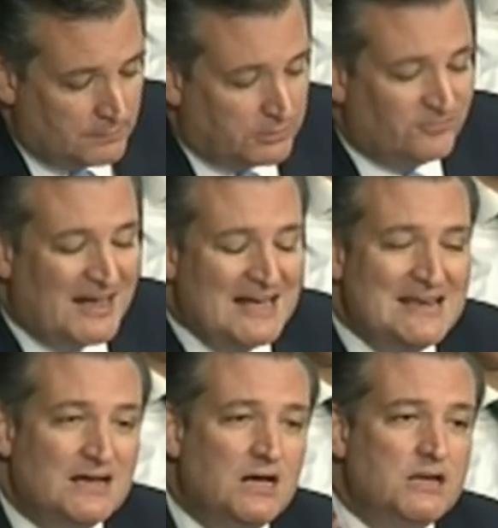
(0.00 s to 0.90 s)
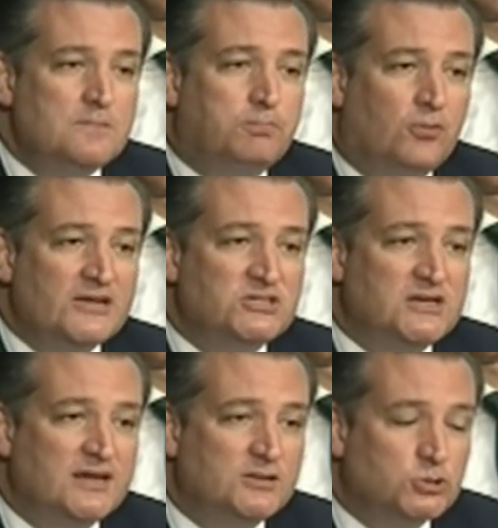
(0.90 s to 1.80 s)
providing
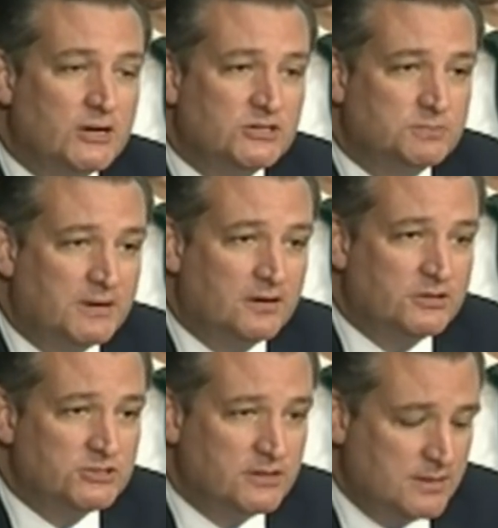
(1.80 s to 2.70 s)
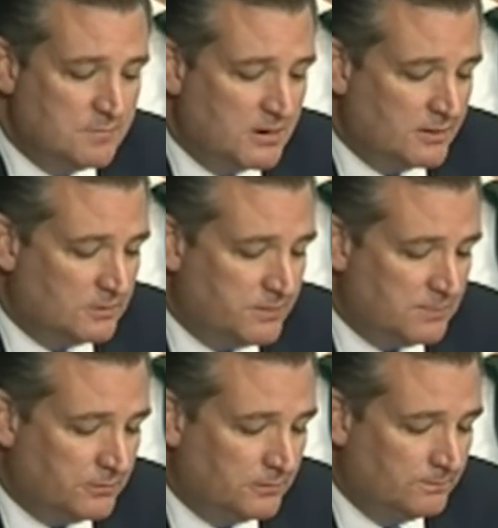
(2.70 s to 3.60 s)
unprecedented transparency to the American
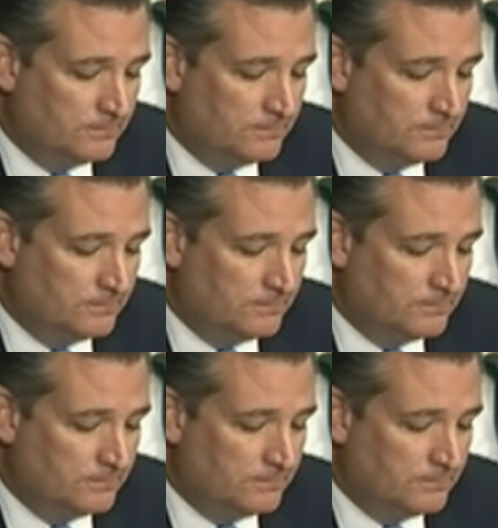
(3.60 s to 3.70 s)
people.